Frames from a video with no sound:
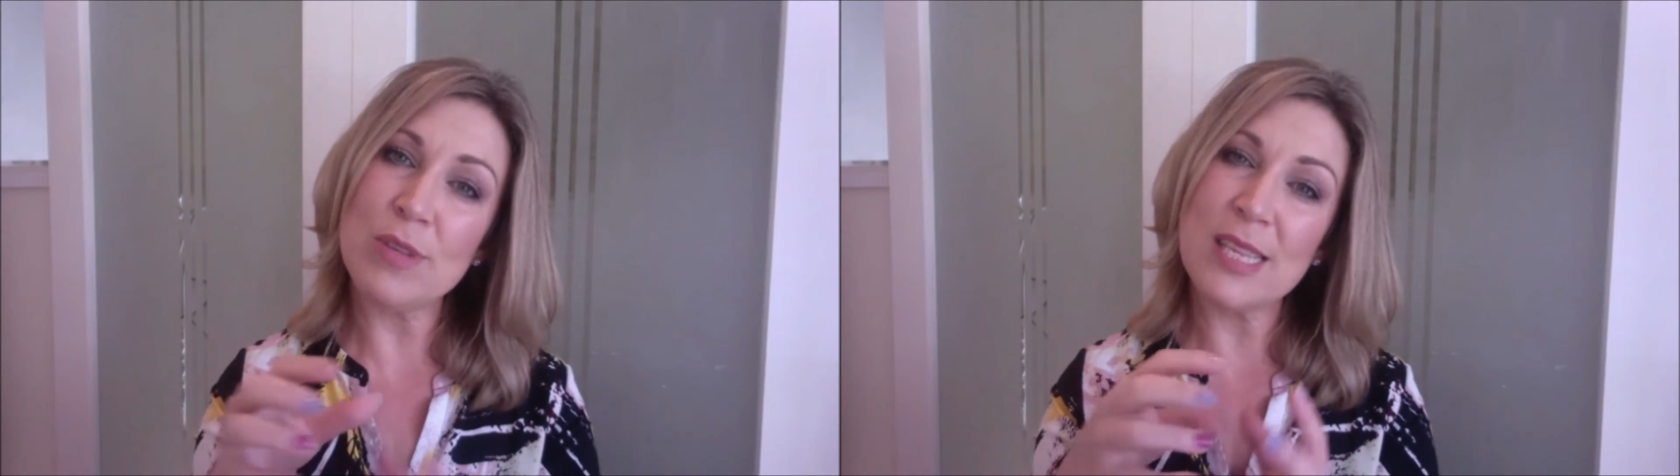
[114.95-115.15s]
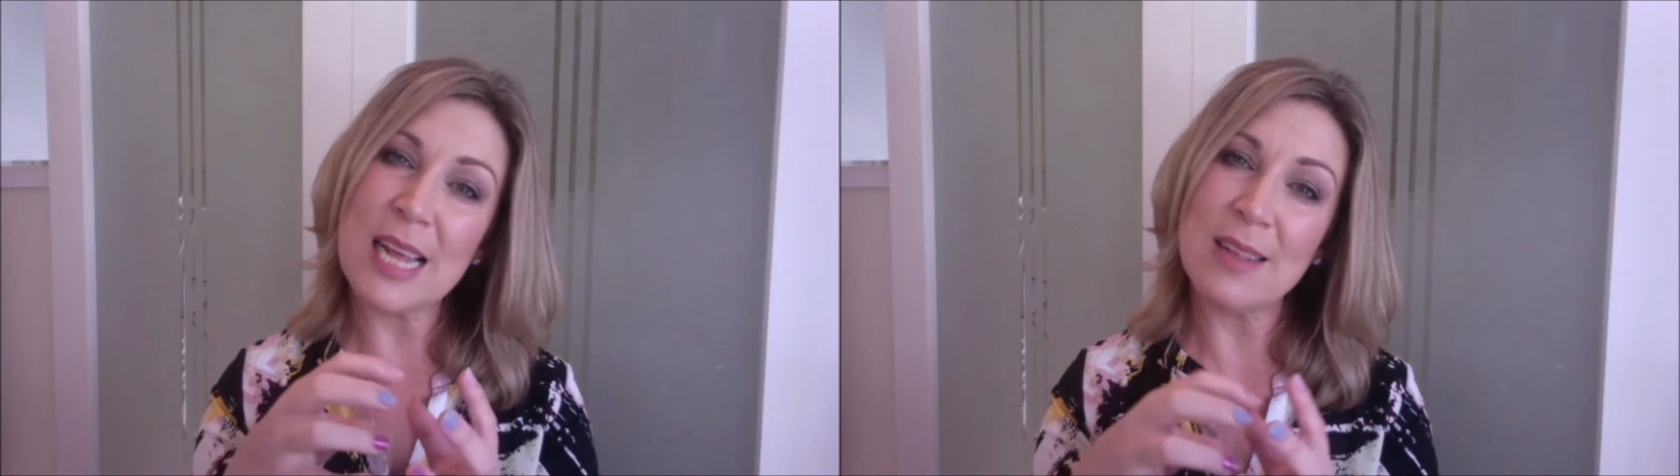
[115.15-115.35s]

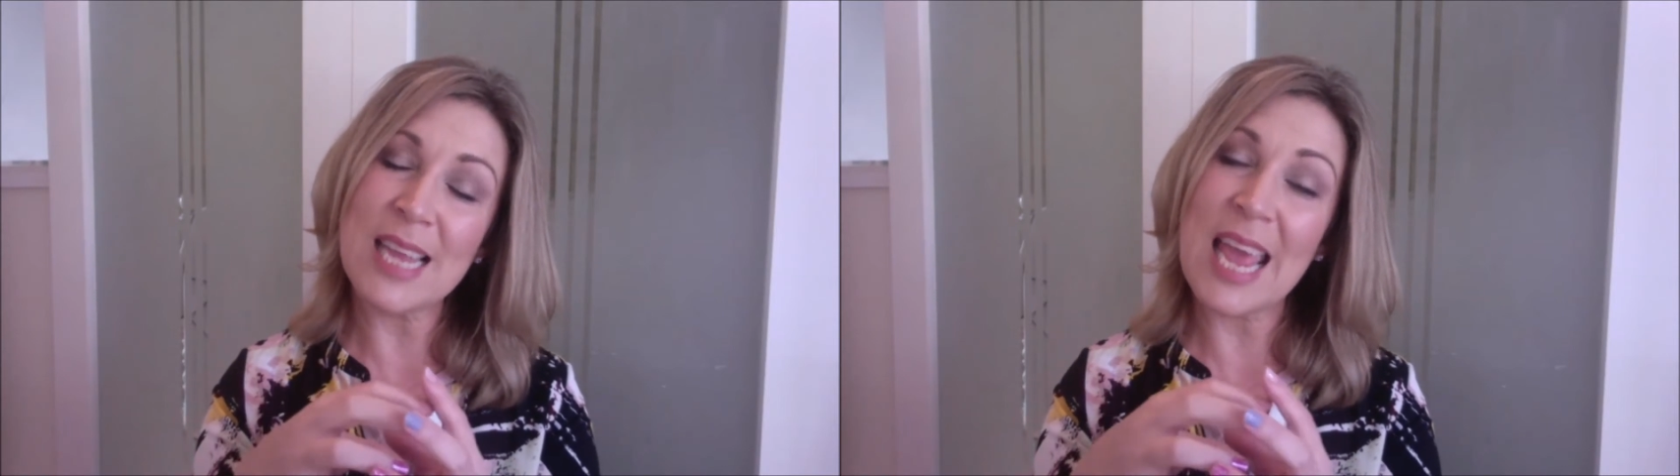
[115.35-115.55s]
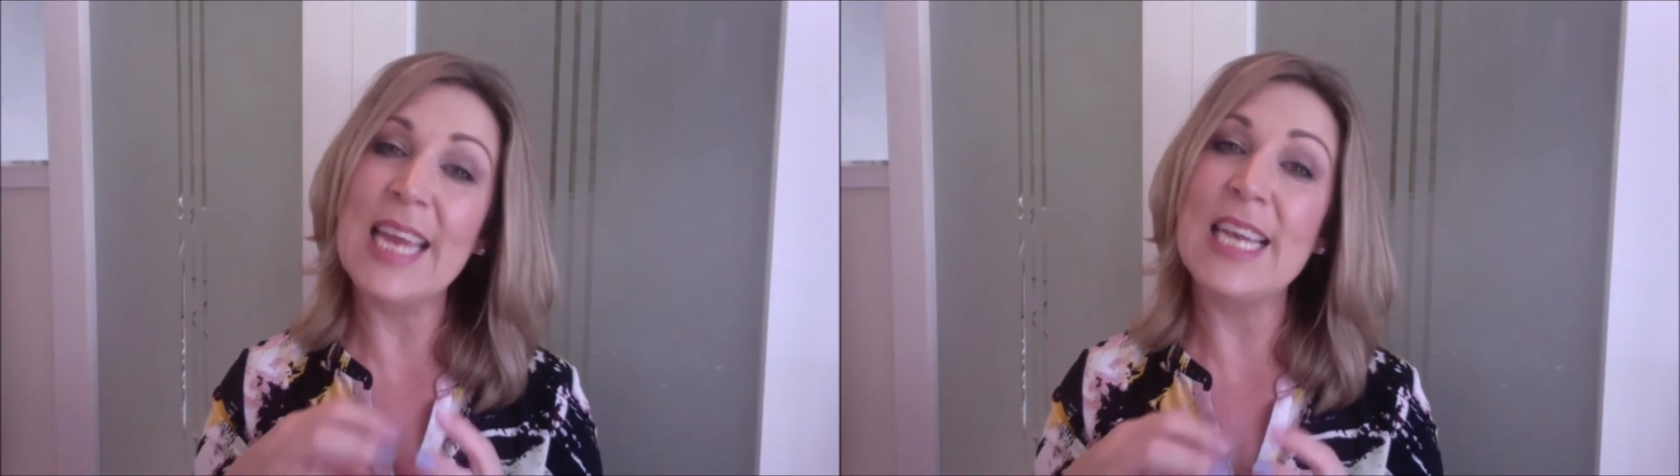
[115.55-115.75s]
cells
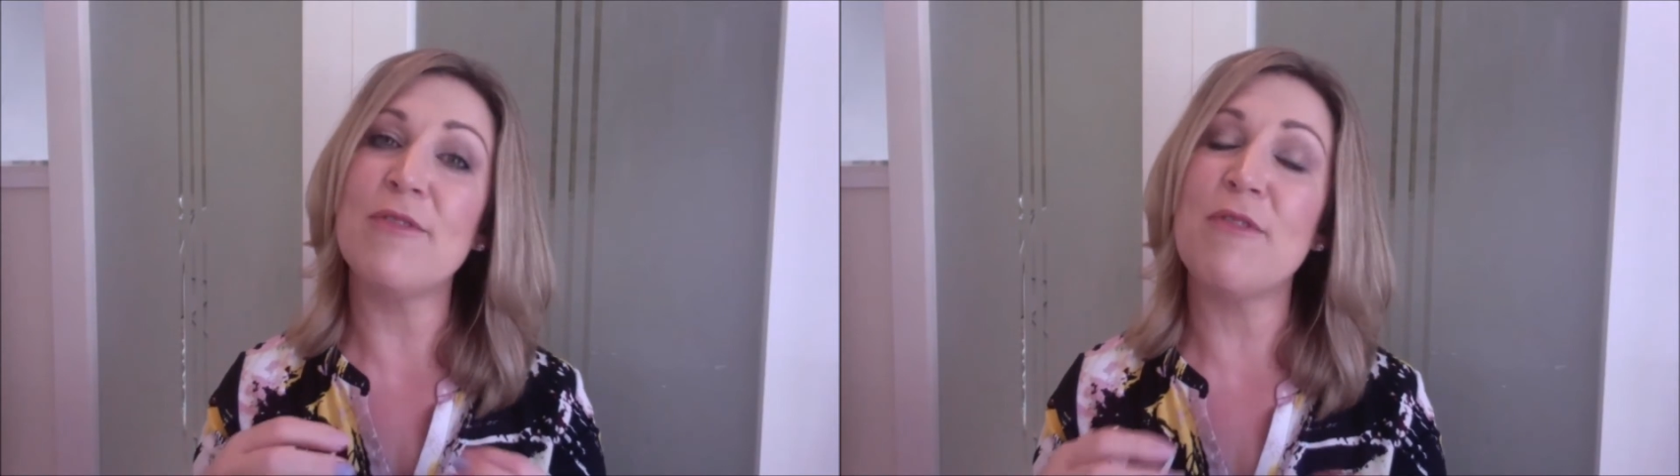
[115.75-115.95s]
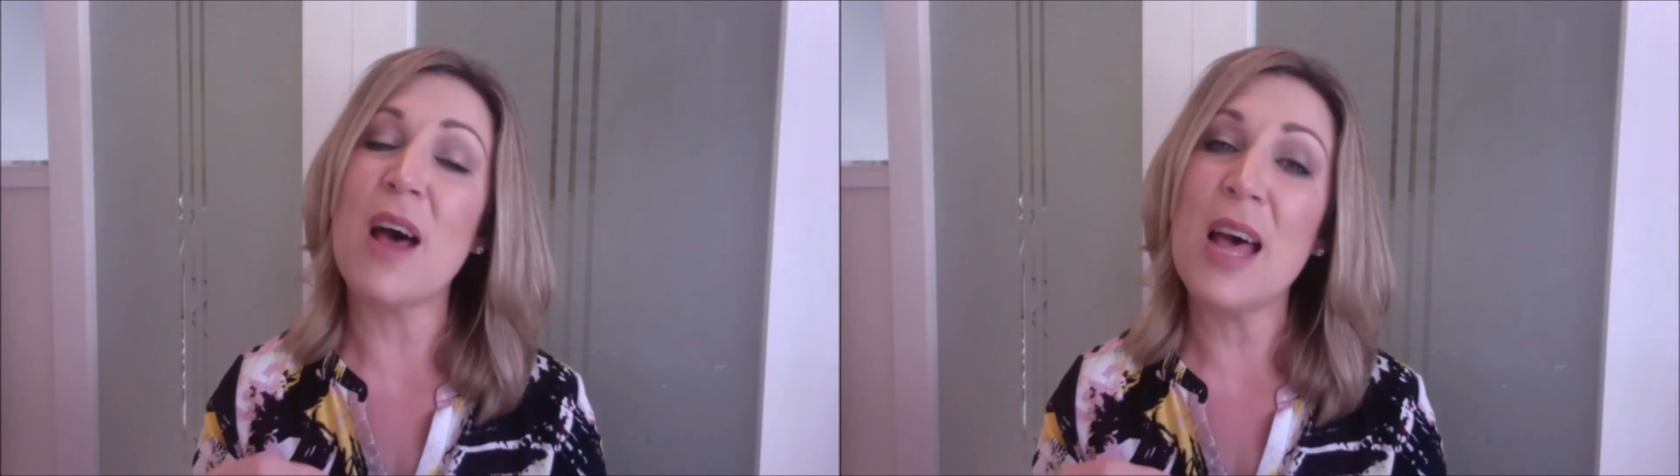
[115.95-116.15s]
can
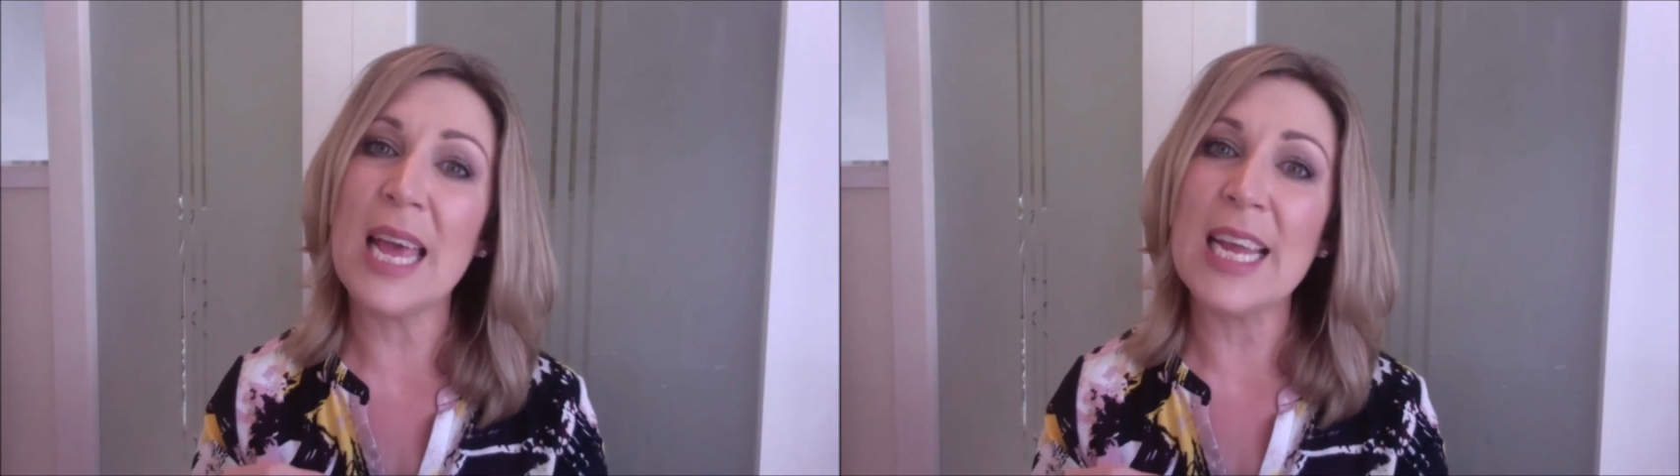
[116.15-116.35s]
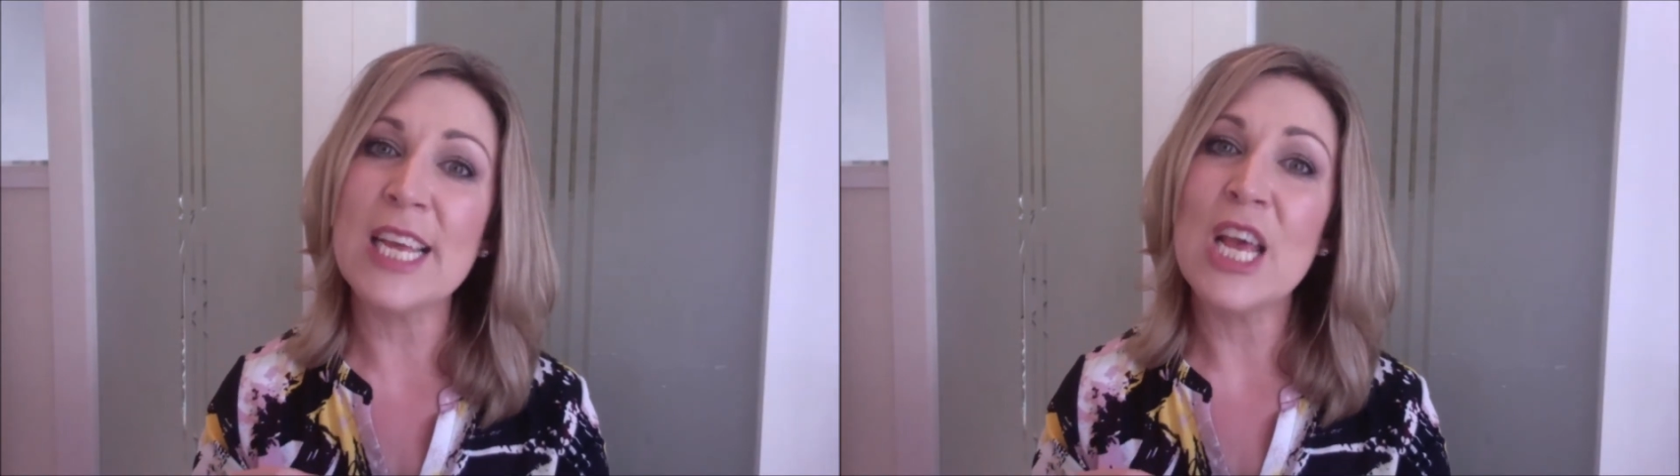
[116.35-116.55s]

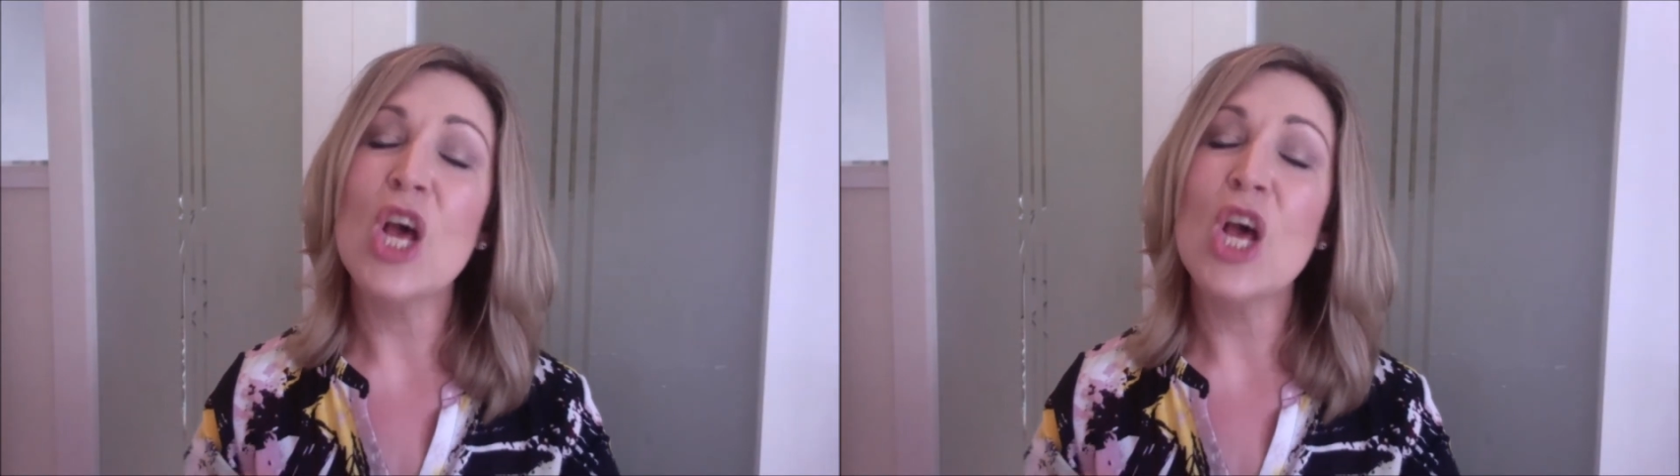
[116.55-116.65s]
divide